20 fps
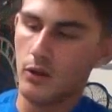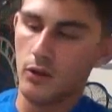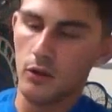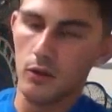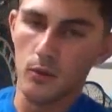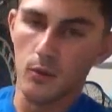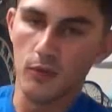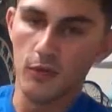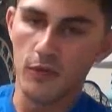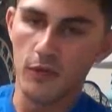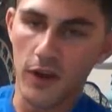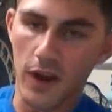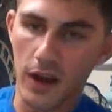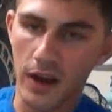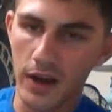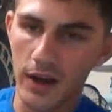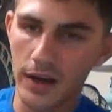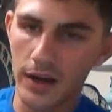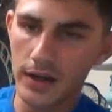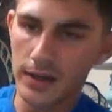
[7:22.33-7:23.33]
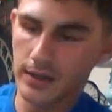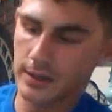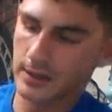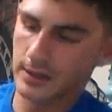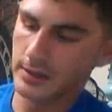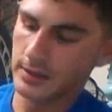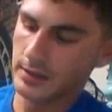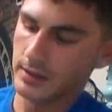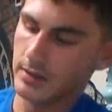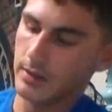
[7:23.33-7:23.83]
You fire,
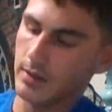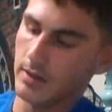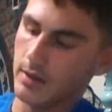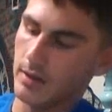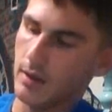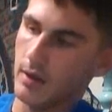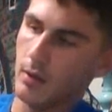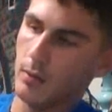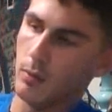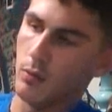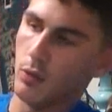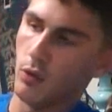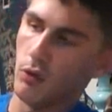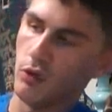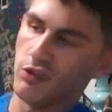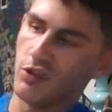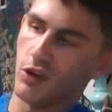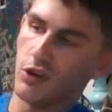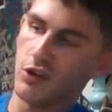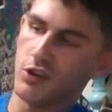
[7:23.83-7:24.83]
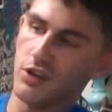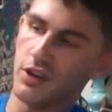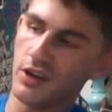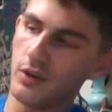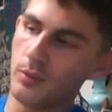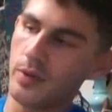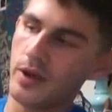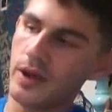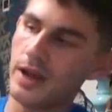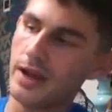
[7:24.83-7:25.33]
pull the charging
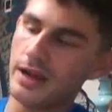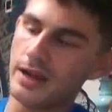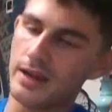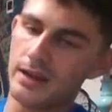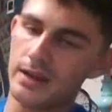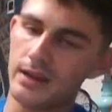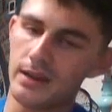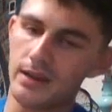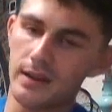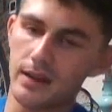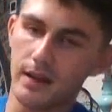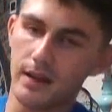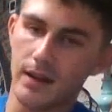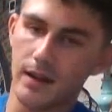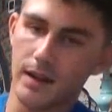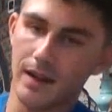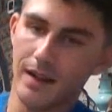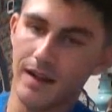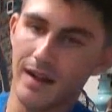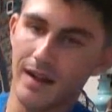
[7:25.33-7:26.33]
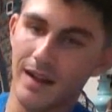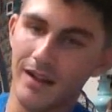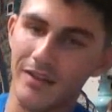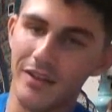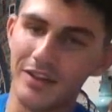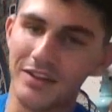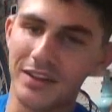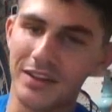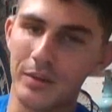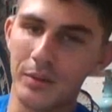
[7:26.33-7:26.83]
handle back, and
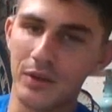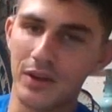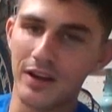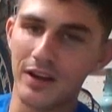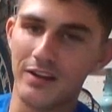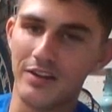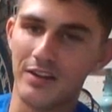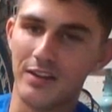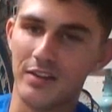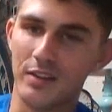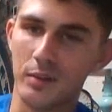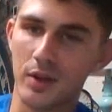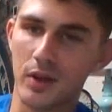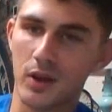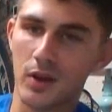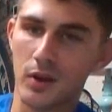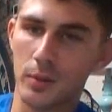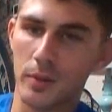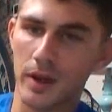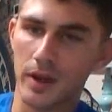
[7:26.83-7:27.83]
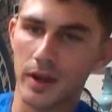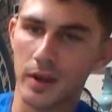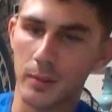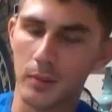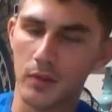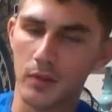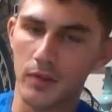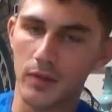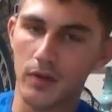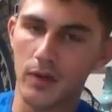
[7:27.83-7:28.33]
this simulates the semi-automatic
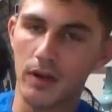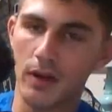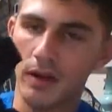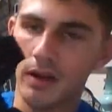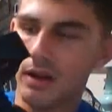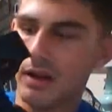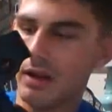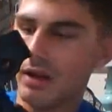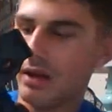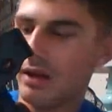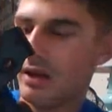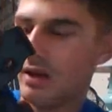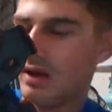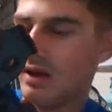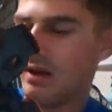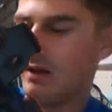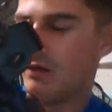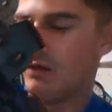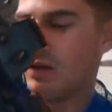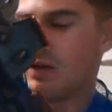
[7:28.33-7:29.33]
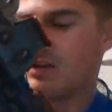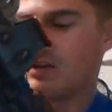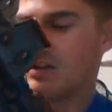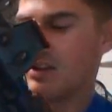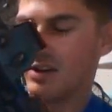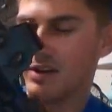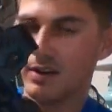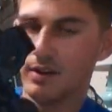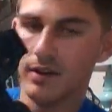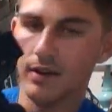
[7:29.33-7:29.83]

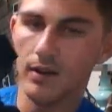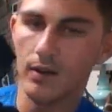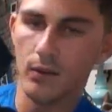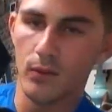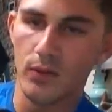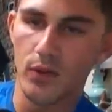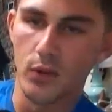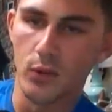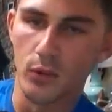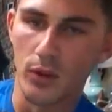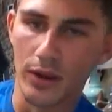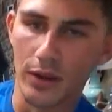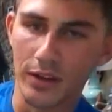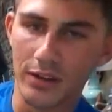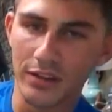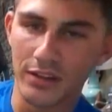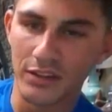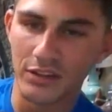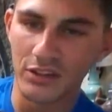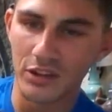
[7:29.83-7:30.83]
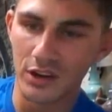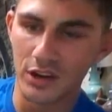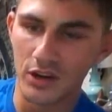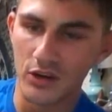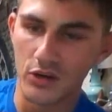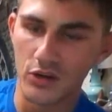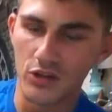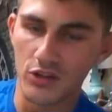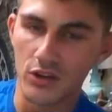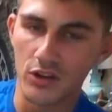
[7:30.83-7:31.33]
function. When you release the trigger,
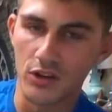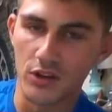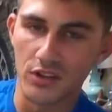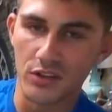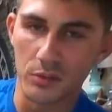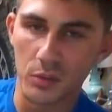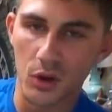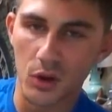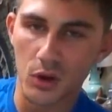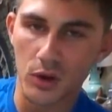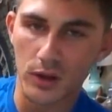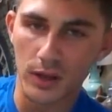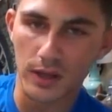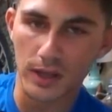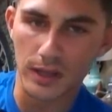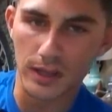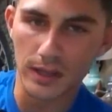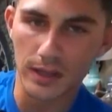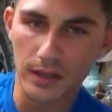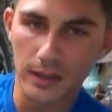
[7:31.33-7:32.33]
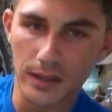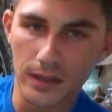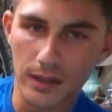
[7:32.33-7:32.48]
you should hear a small click.